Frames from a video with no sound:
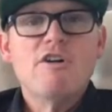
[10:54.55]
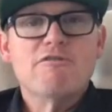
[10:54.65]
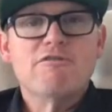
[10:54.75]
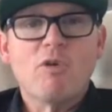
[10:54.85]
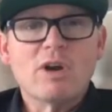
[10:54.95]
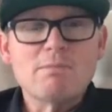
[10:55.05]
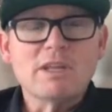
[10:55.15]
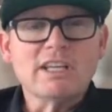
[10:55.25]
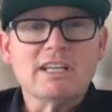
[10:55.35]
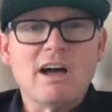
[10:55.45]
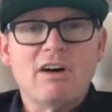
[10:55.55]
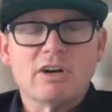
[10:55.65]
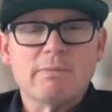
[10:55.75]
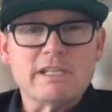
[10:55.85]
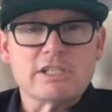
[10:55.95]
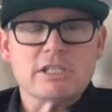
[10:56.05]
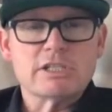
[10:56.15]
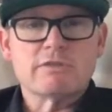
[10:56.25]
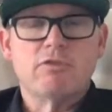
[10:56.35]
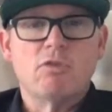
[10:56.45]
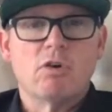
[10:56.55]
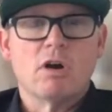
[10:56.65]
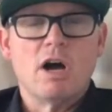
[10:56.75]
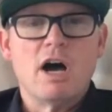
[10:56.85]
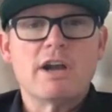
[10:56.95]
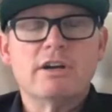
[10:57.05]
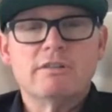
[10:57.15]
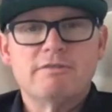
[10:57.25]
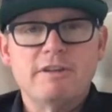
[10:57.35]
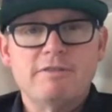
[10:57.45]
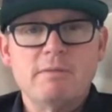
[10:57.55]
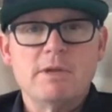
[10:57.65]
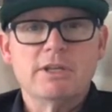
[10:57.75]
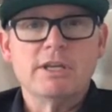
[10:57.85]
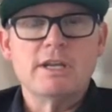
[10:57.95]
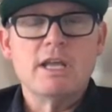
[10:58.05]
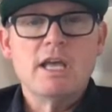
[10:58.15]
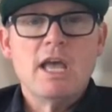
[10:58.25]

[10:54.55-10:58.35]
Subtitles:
$40 million business for $150 million,